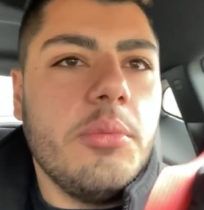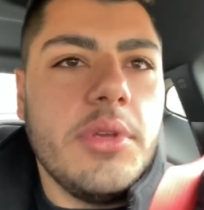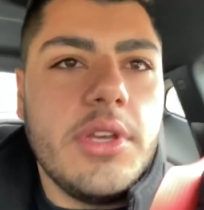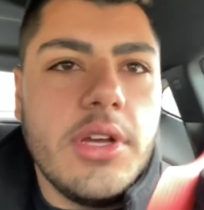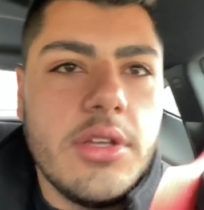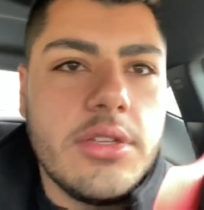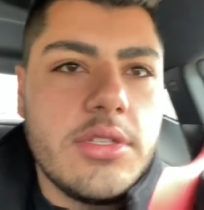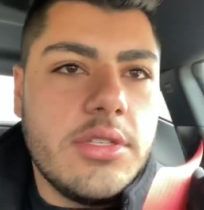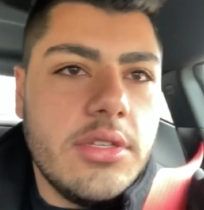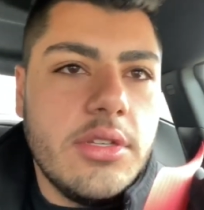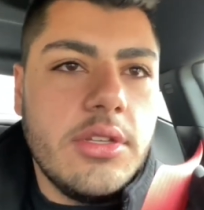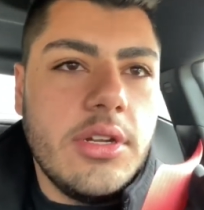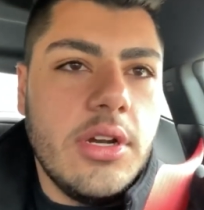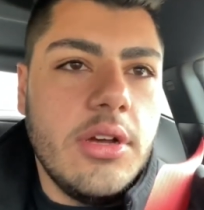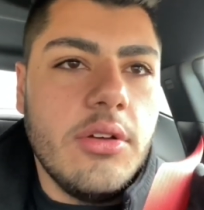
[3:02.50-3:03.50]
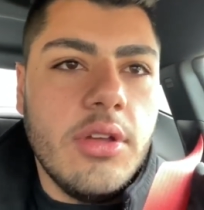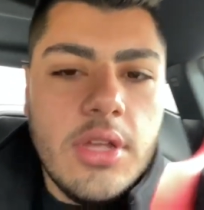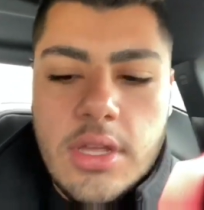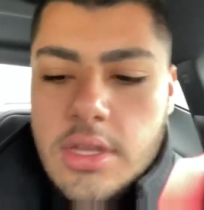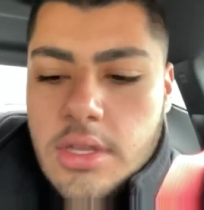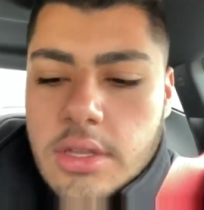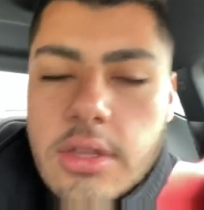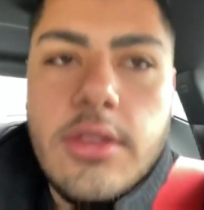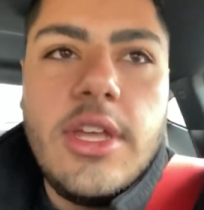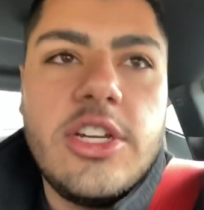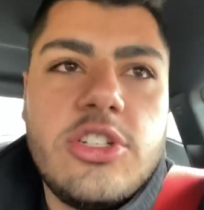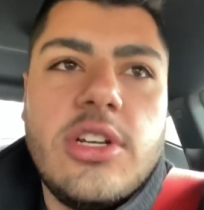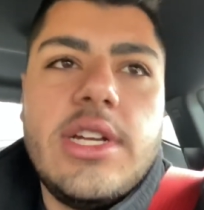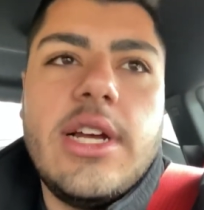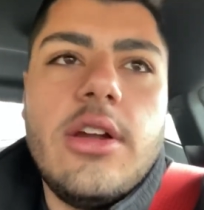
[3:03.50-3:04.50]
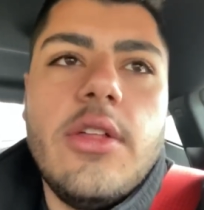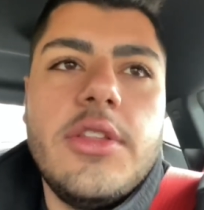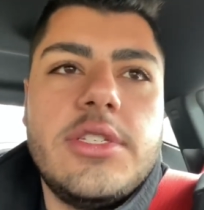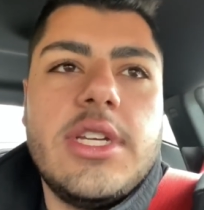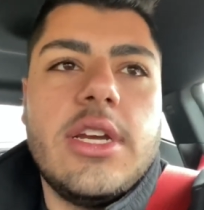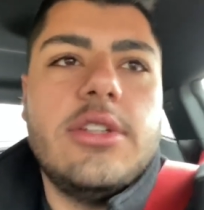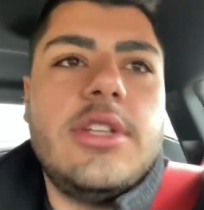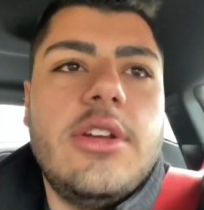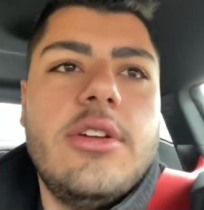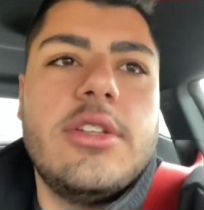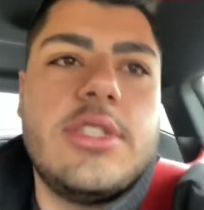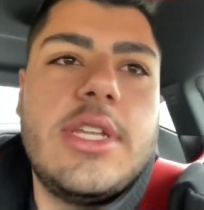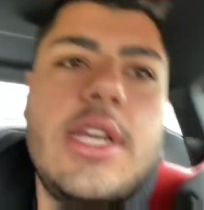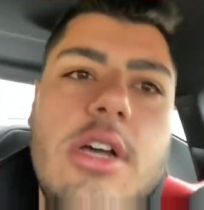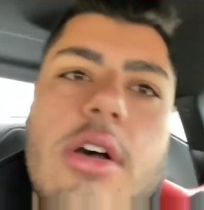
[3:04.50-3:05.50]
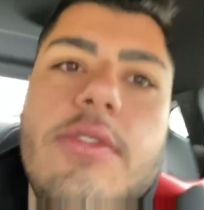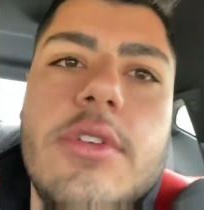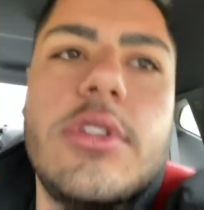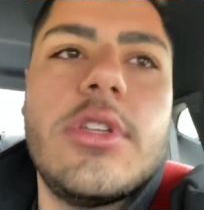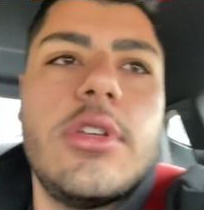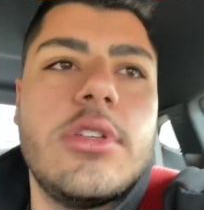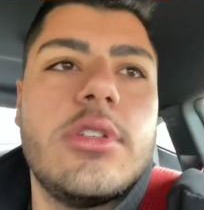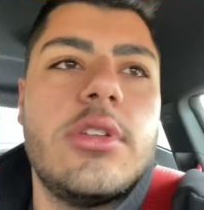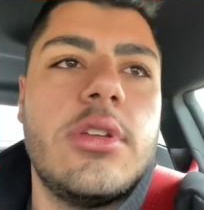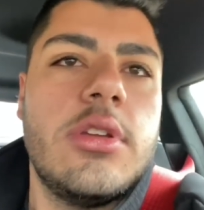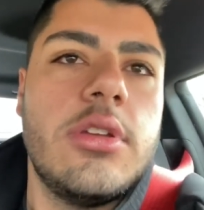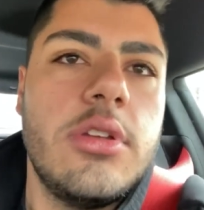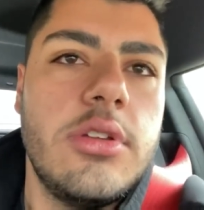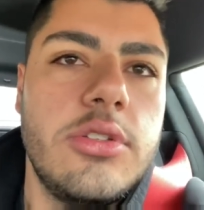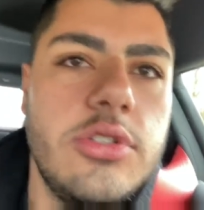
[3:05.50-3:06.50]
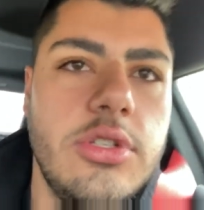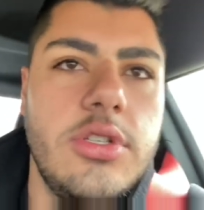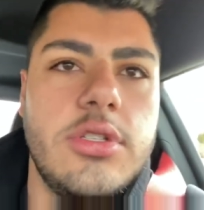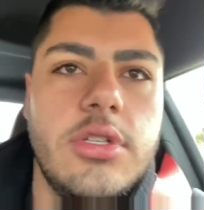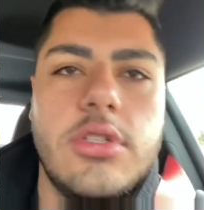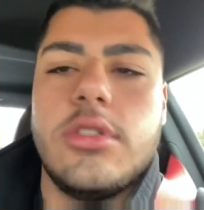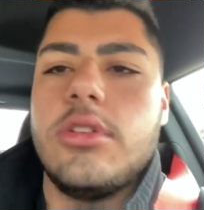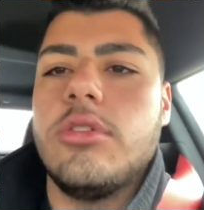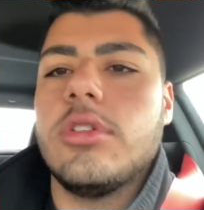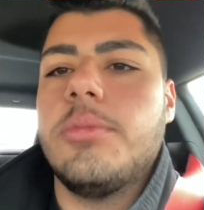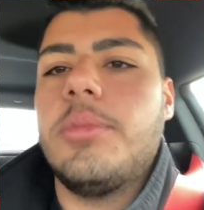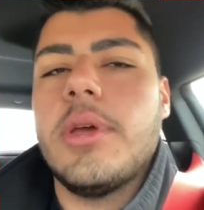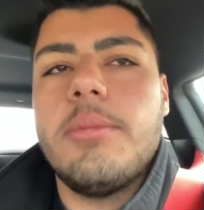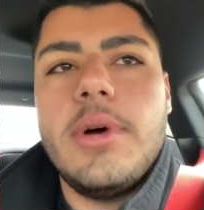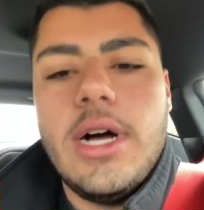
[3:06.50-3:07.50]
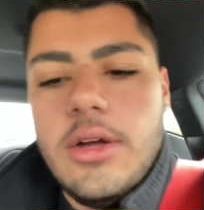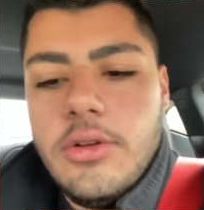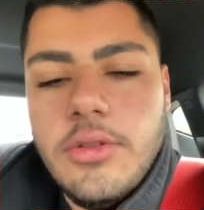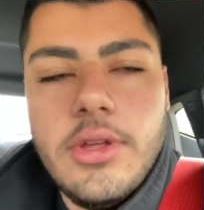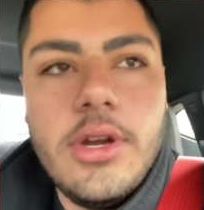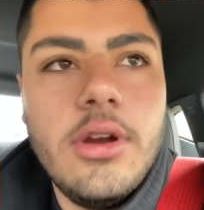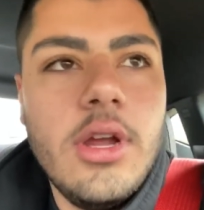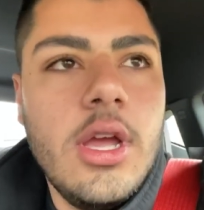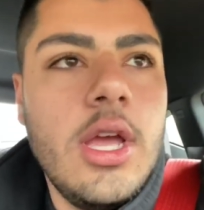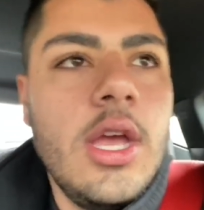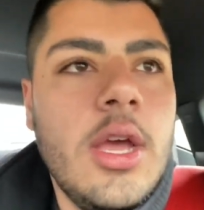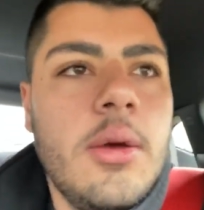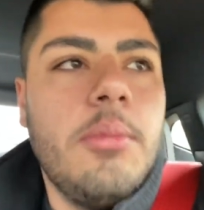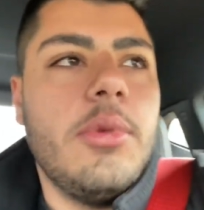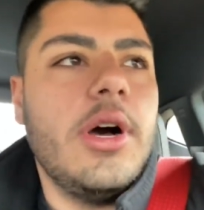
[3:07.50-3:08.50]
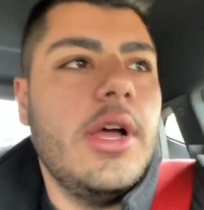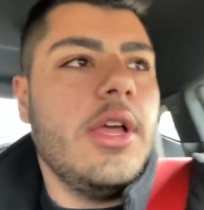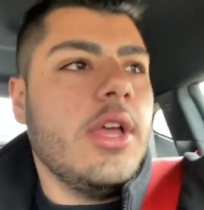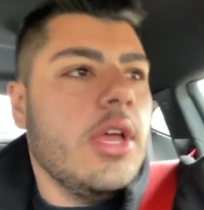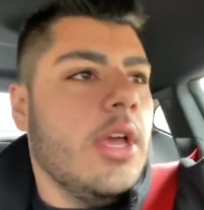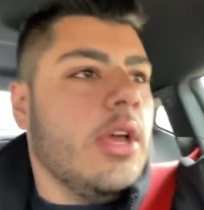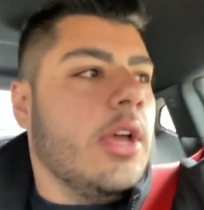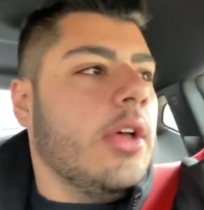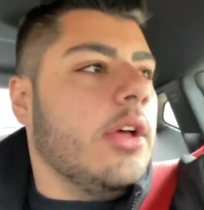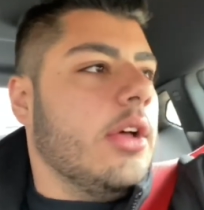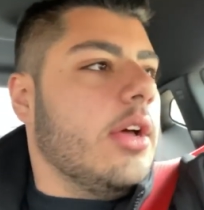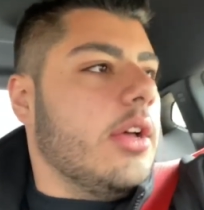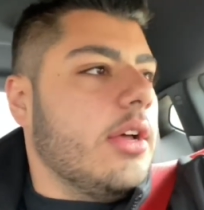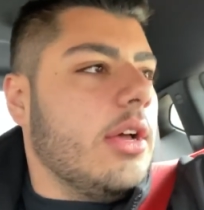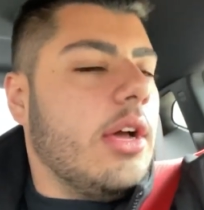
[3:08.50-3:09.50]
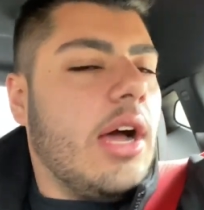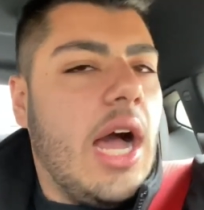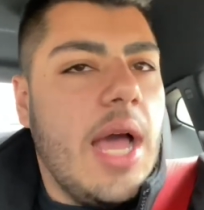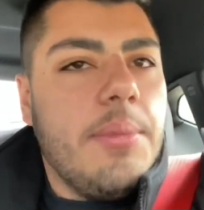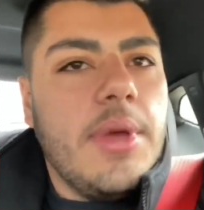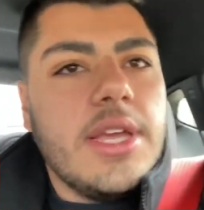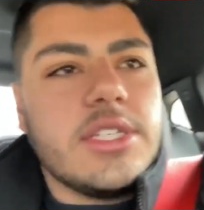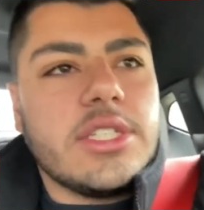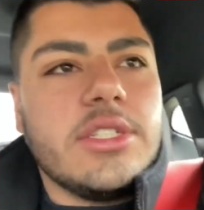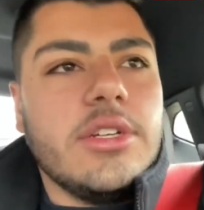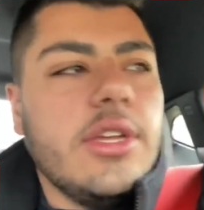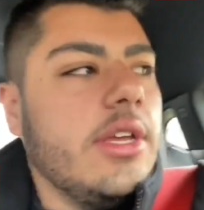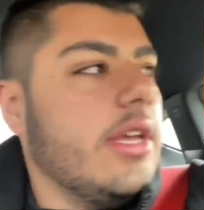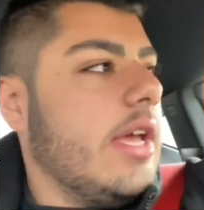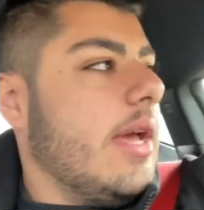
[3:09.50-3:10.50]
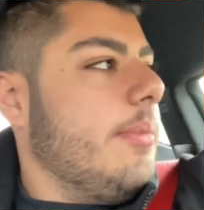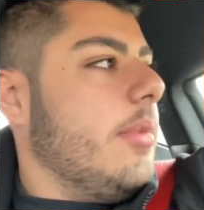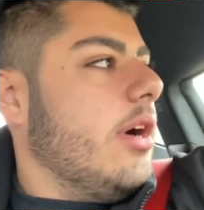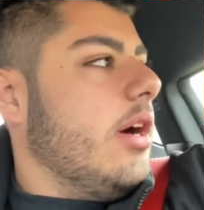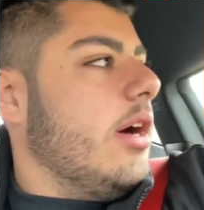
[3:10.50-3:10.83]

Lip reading: because, you know, they shut down all the Secretary of State offices. Jesus, there was a big pothole there. But I basically am,